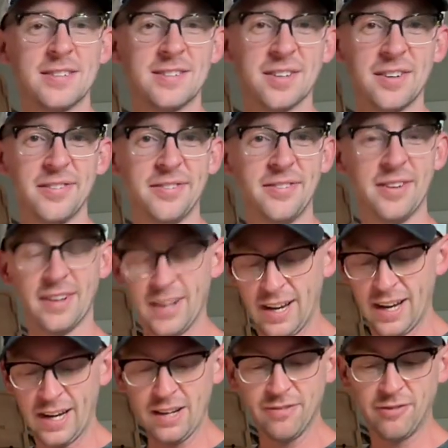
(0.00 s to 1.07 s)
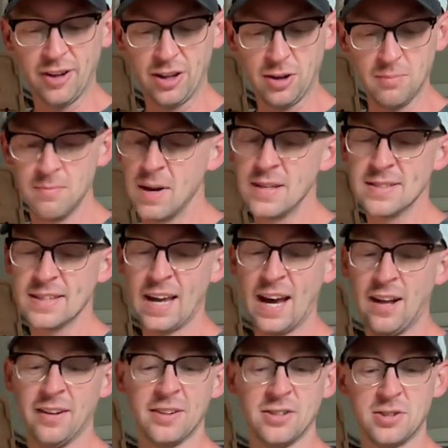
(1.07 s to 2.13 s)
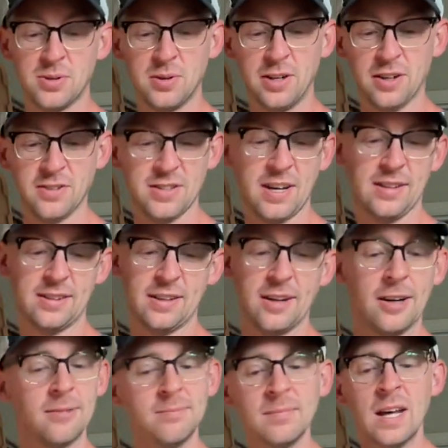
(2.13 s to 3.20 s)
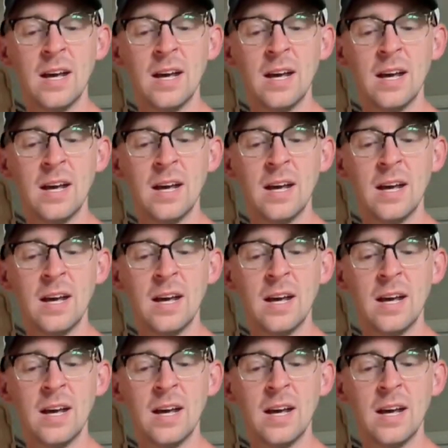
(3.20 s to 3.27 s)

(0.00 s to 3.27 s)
So any fellow mezcal enjoyers out there.